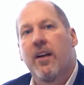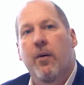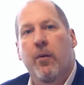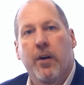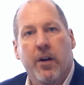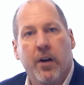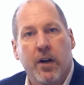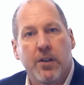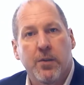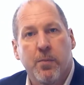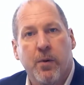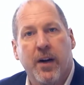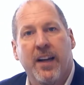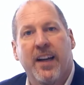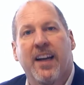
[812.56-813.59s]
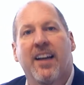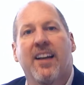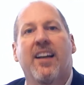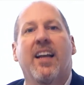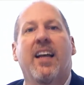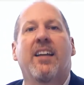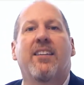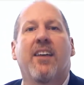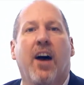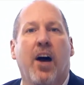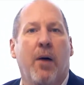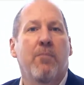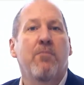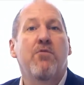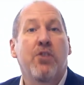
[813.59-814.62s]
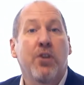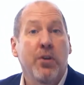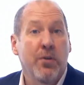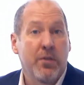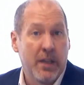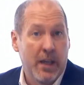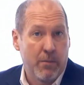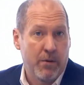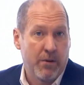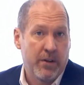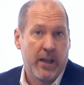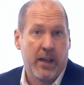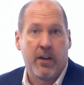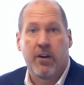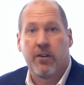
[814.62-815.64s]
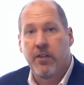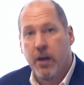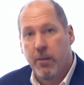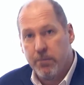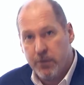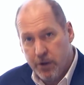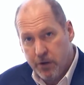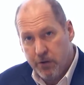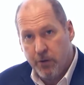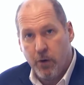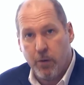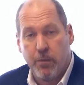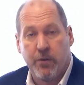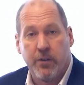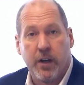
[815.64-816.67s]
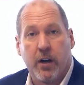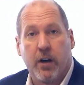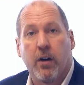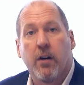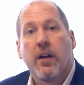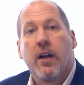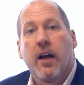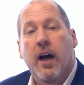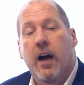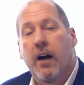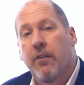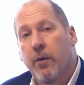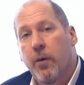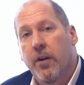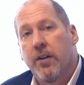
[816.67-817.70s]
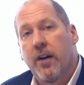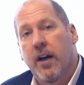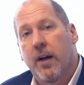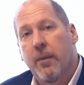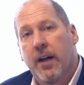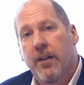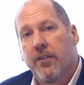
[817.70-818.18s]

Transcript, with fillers: when you're explaining it, it's up to 10%, or it's up to 4%, or however you want to talk about it.